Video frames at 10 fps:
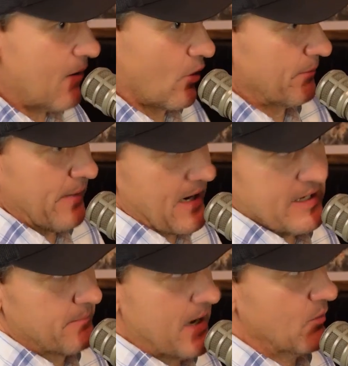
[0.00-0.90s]
And I
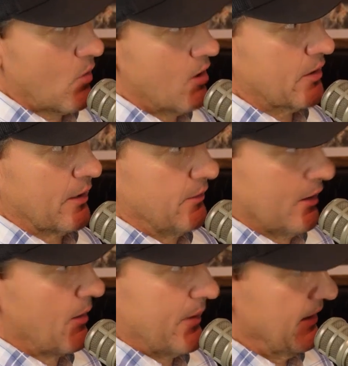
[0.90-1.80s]
didn't mind walking.
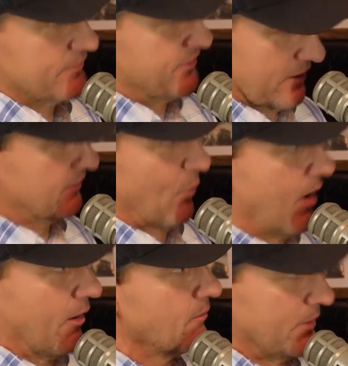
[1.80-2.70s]
It sucked to
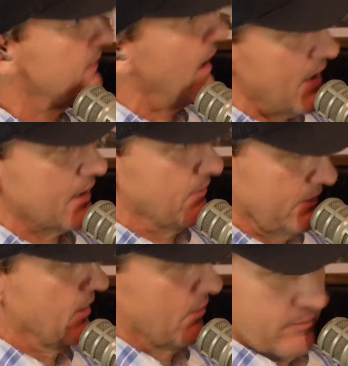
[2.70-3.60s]
walk, but hey,
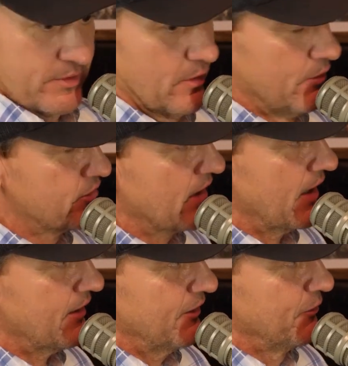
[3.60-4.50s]
you do what you
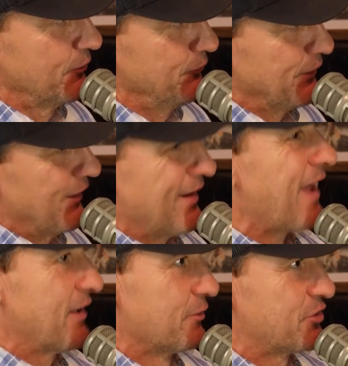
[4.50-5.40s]
got to do.
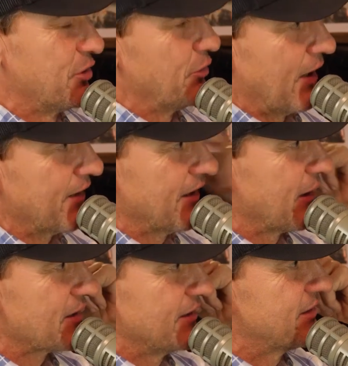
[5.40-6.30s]
I think it was junior high. I think
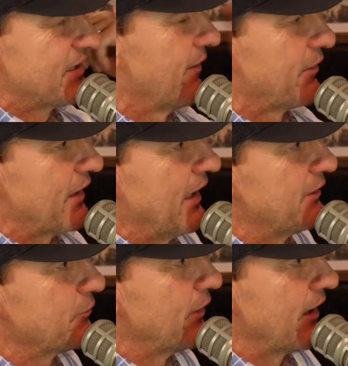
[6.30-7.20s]
I was in 7th,
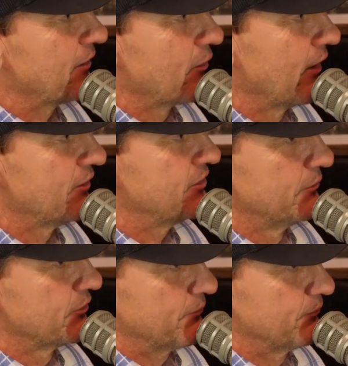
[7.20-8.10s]
8th, or 9th grade, and
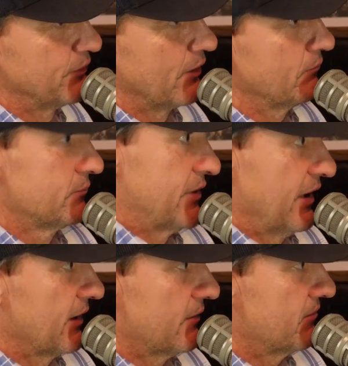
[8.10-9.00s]
she was,
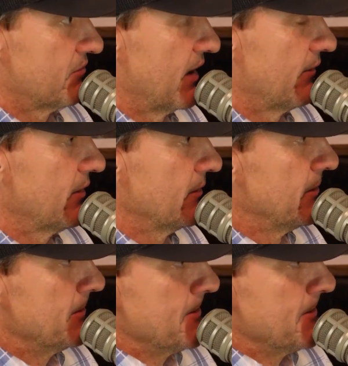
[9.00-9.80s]
10th, 11th.